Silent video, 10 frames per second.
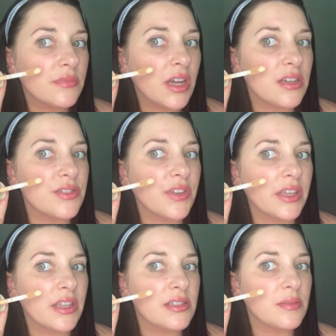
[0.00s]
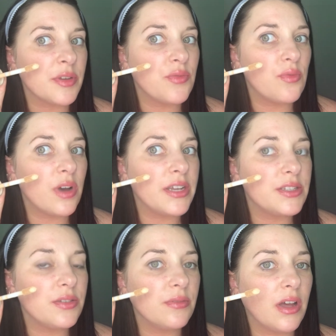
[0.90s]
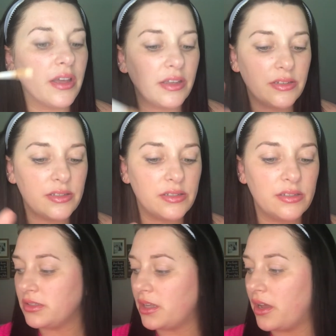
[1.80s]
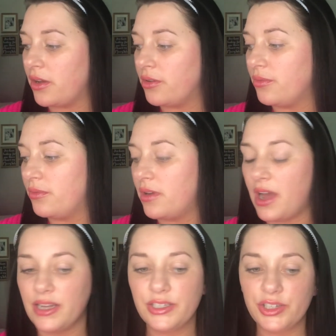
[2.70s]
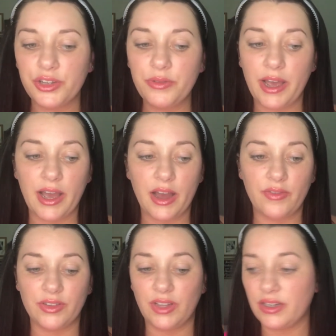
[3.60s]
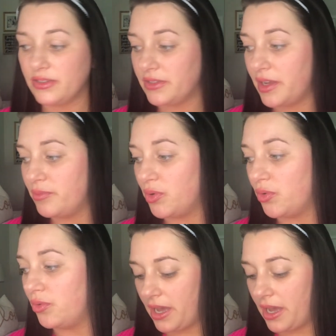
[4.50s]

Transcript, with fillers: I just feel like that's going to be way too light. So I do have a lot of sample